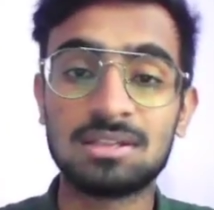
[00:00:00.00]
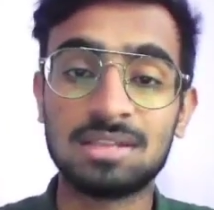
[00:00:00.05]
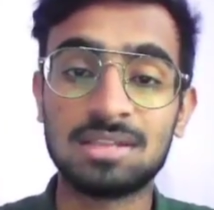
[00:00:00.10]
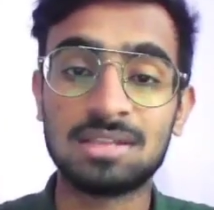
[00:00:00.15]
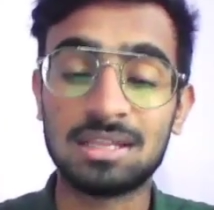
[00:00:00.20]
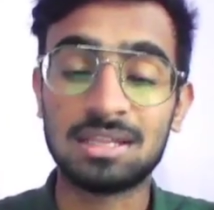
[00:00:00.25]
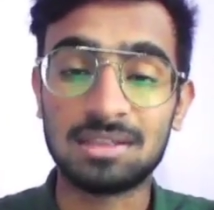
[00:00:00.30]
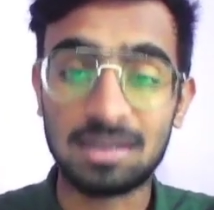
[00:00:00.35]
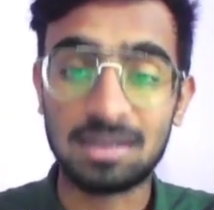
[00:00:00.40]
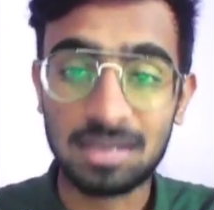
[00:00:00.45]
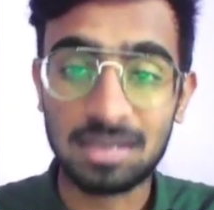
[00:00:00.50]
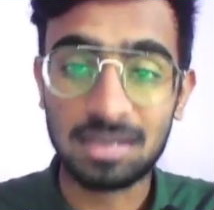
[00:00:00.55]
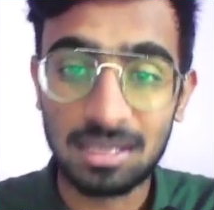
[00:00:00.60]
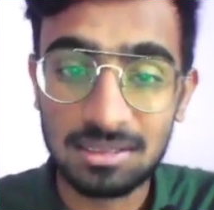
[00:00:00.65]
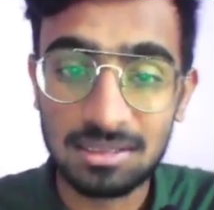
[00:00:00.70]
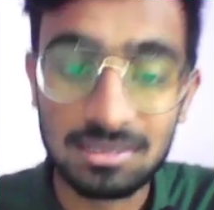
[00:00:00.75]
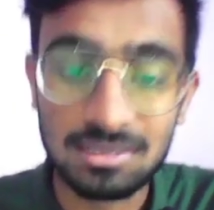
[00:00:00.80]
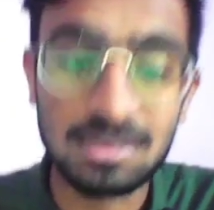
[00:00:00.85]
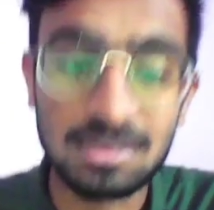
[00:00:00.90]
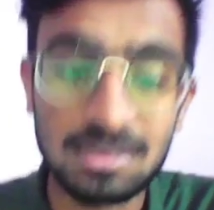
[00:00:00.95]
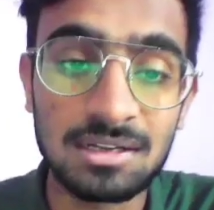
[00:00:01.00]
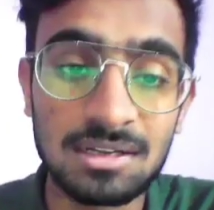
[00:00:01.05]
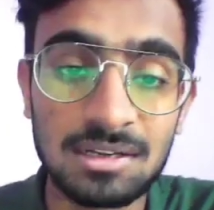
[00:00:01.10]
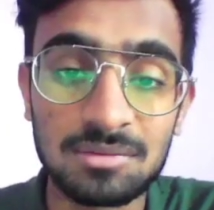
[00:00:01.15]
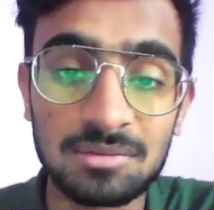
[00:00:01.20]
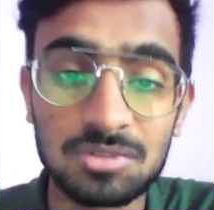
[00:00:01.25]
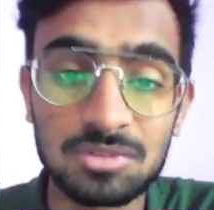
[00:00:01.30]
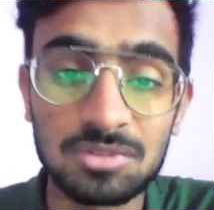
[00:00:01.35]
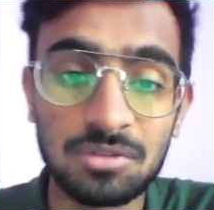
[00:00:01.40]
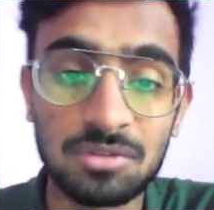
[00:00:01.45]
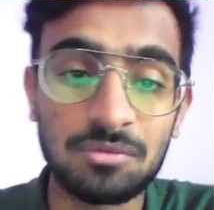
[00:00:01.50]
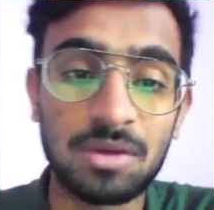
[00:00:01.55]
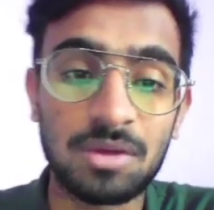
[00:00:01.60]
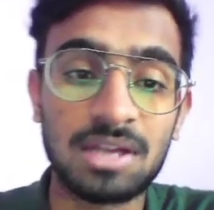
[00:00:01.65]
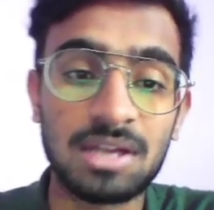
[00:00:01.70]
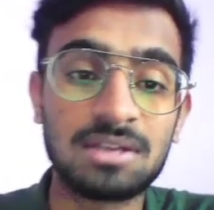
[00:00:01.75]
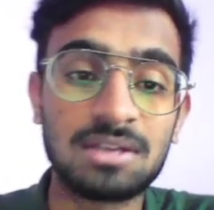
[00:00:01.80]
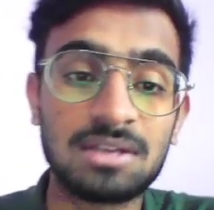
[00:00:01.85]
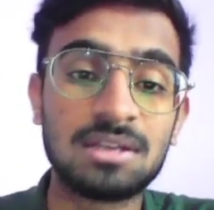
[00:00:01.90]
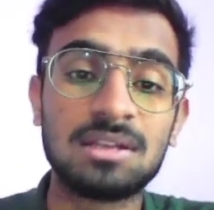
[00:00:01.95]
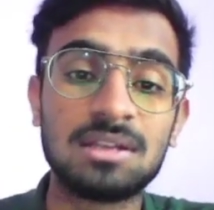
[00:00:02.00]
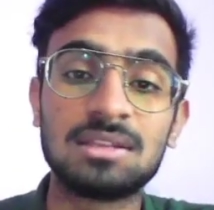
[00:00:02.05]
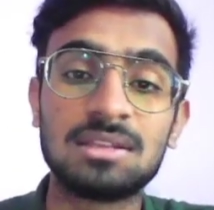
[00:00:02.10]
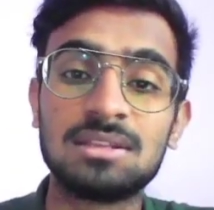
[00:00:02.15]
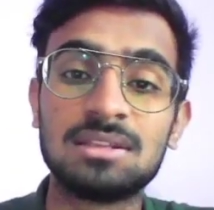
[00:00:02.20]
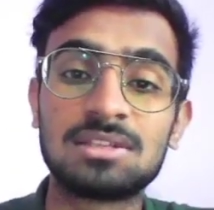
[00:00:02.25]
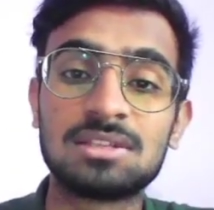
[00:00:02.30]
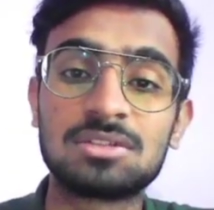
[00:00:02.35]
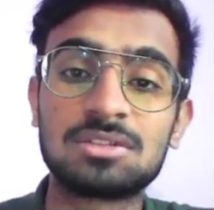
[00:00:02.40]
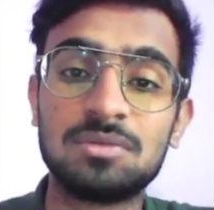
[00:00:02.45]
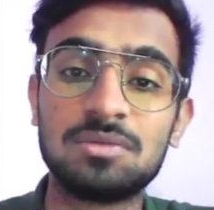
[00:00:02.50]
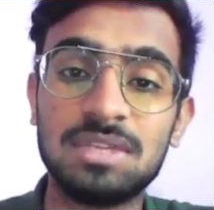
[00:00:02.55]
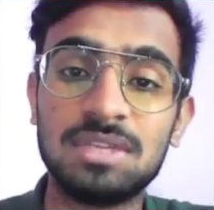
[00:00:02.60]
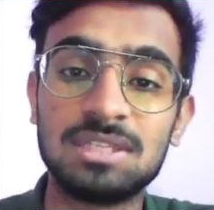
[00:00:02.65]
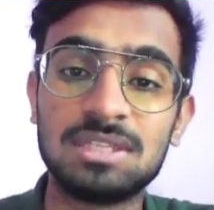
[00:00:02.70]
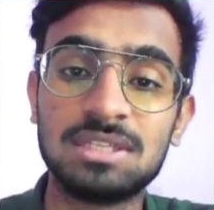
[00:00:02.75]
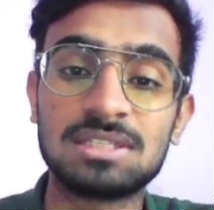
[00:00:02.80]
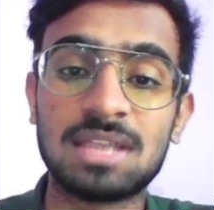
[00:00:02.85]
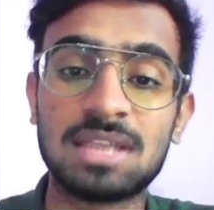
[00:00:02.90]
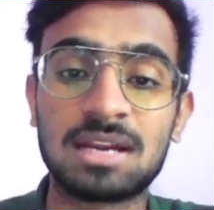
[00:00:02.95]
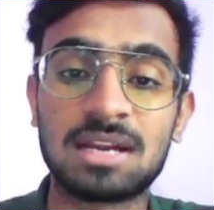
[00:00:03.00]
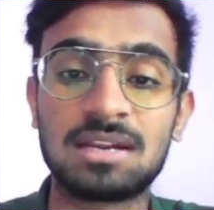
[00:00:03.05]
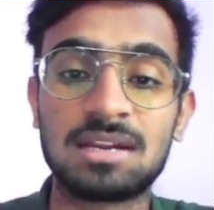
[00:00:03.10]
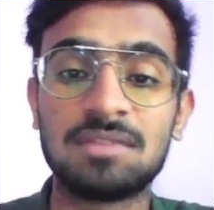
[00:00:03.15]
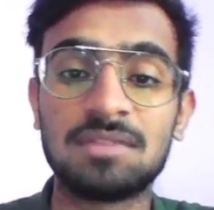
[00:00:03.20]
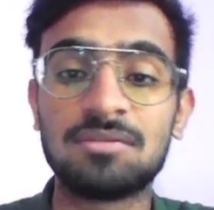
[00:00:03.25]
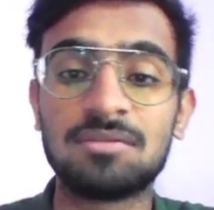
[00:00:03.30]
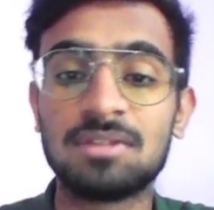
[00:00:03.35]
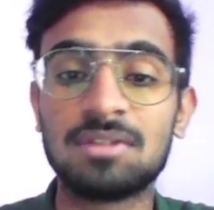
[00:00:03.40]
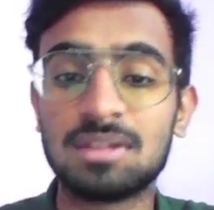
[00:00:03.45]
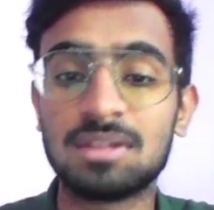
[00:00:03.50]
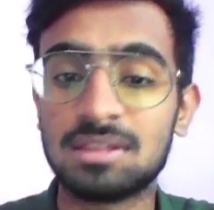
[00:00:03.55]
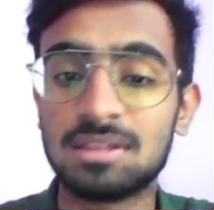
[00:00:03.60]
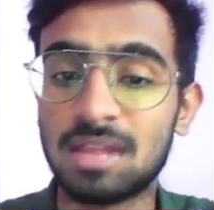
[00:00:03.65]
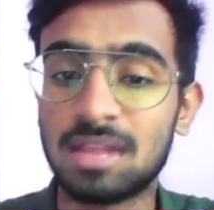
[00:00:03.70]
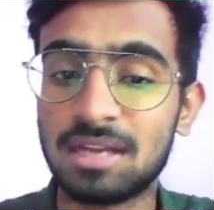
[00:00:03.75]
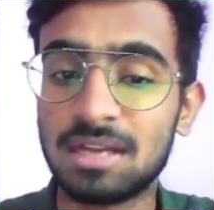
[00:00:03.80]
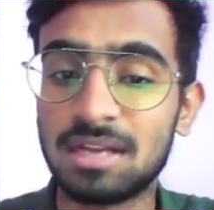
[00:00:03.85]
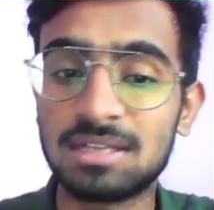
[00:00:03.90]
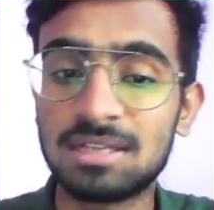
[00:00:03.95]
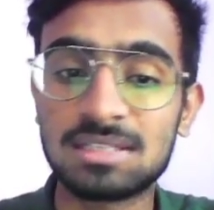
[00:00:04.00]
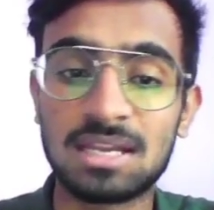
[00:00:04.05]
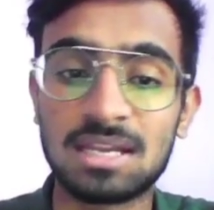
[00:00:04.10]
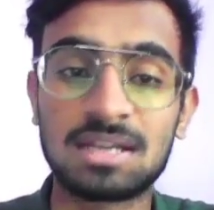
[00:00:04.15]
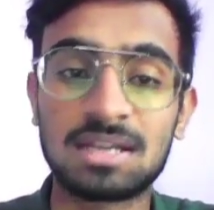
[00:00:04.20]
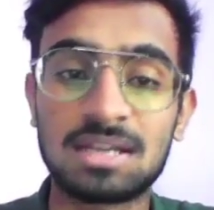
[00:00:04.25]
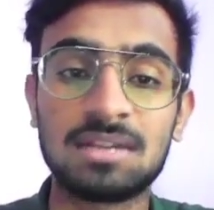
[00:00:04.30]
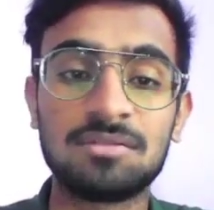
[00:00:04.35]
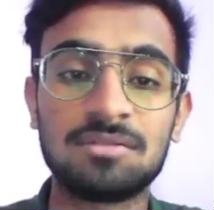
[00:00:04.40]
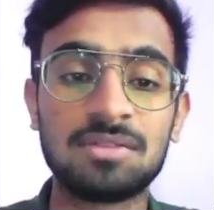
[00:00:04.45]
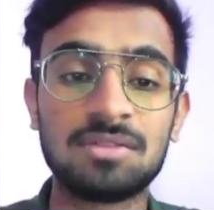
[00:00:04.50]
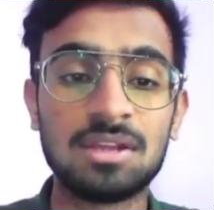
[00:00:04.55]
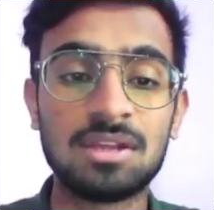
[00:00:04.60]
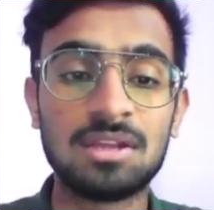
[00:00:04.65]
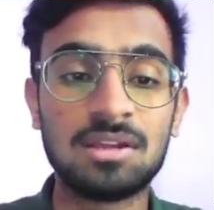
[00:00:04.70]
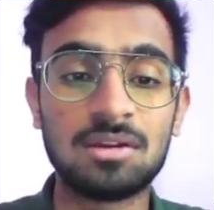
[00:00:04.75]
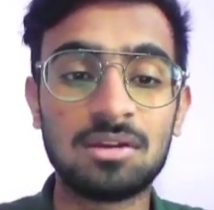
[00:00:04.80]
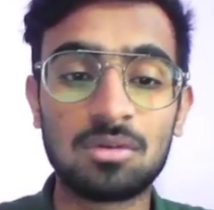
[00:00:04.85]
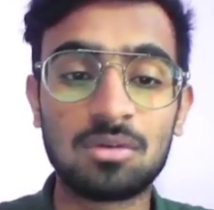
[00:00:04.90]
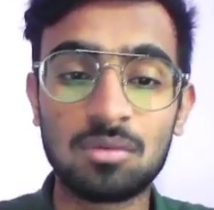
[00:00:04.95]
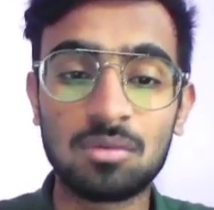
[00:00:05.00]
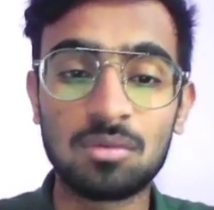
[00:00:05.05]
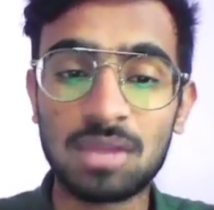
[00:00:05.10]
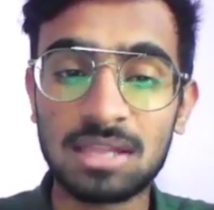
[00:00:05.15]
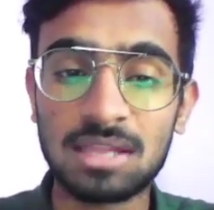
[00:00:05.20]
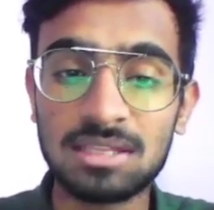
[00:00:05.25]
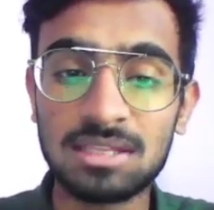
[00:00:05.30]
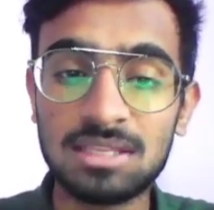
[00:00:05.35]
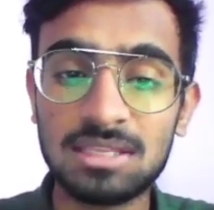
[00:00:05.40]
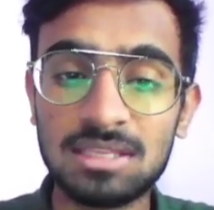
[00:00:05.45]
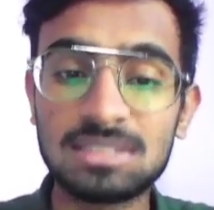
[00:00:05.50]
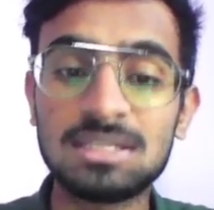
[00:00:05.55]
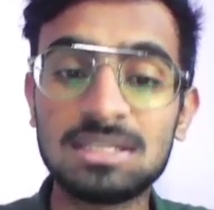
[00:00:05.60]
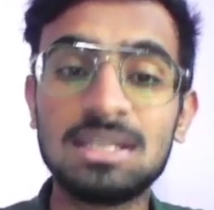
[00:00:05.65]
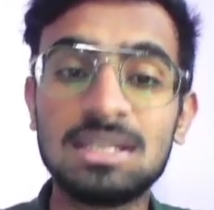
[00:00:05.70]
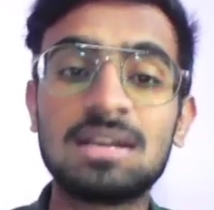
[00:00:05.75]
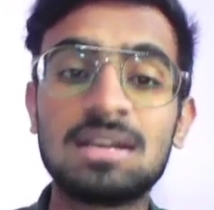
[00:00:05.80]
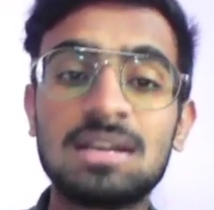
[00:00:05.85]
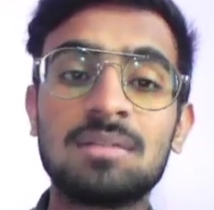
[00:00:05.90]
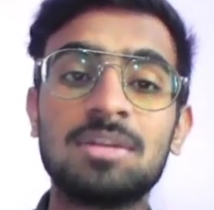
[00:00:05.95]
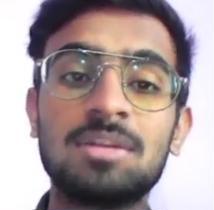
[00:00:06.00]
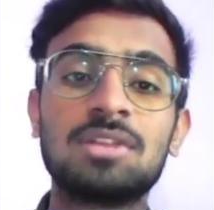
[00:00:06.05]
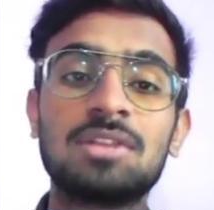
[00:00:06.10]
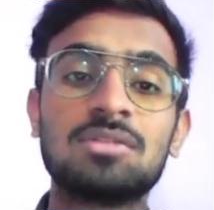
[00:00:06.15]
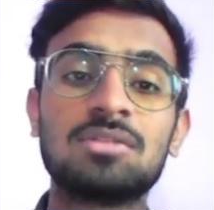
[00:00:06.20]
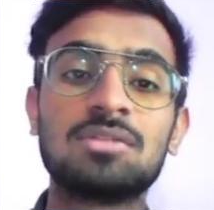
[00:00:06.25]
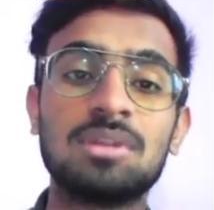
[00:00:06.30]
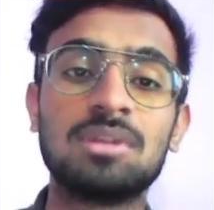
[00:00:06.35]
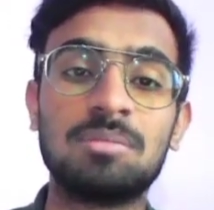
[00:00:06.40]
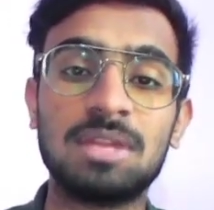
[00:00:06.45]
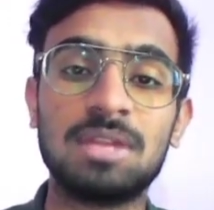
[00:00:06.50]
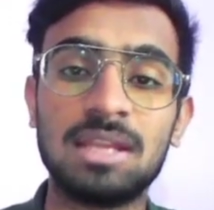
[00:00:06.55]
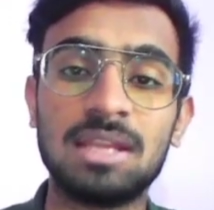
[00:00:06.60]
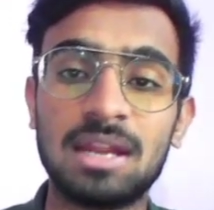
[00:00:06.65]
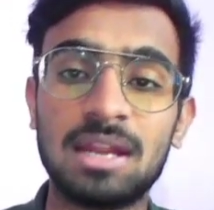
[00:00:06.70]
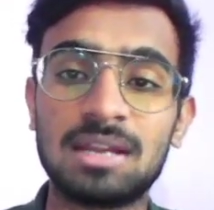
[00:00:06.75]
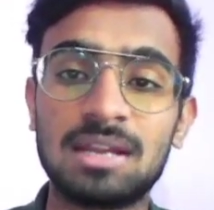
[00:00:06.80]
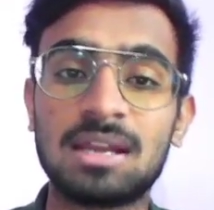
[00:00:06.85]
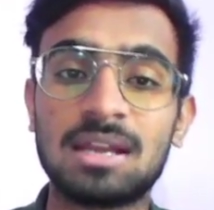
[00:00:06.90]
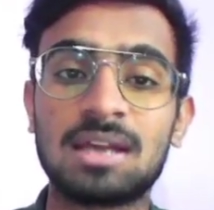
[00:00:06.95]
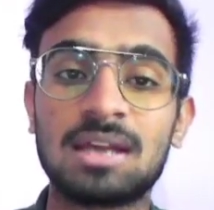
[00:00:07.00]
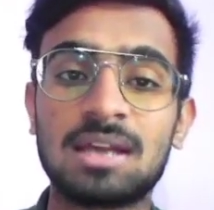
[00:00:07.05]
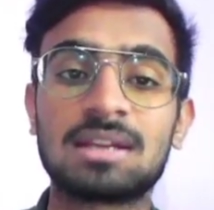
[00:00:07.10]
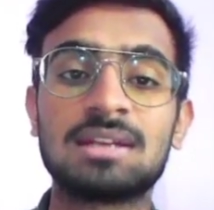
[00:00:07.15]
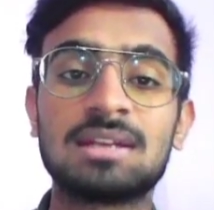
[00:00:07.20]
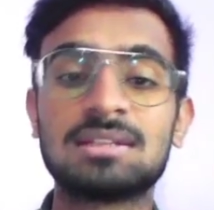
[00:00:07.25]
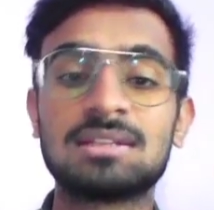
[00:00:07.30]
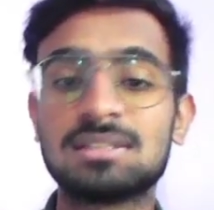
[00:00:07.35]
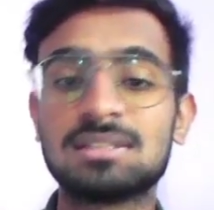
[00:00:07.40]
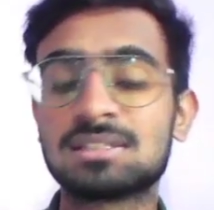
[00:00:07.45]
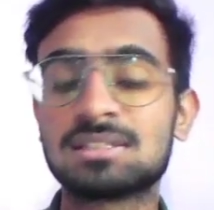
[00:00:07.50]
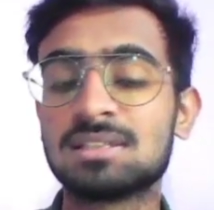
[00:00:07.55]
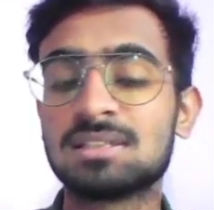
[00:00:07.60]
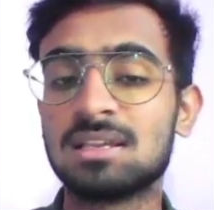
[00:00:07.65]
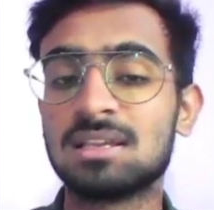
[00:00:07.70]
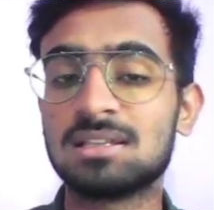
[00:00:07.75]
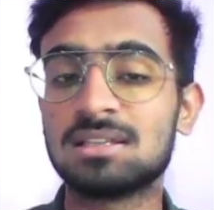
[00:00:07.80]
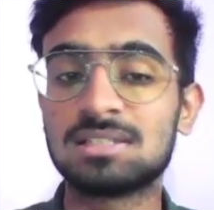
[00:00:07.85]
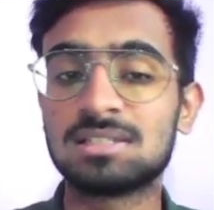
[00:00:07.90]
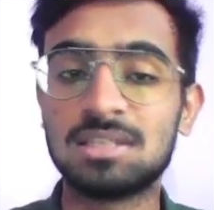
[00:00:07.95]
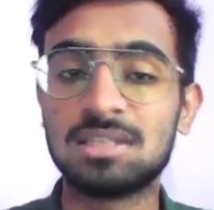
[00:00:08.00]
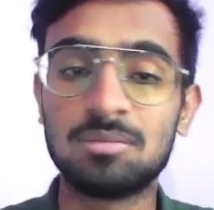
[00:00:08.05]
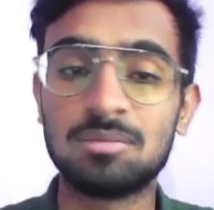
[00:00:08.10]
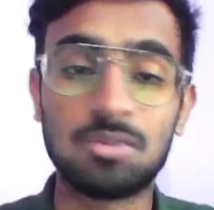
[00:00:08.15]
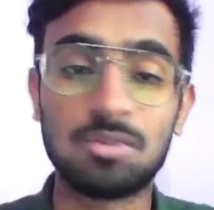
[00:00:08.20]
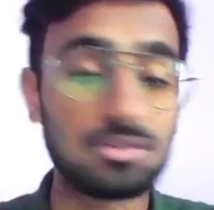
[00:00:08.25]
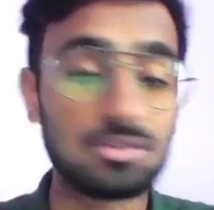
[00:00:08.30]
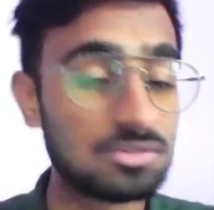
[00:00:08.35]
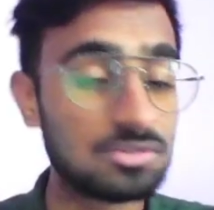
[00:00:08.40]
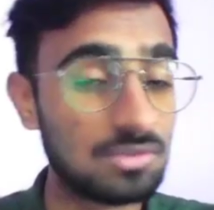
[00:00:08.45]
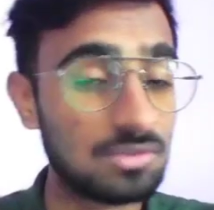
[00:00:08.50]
Then again in terms of white, this queen is active, knight is active, rook can easily come into the play and target this c pawn.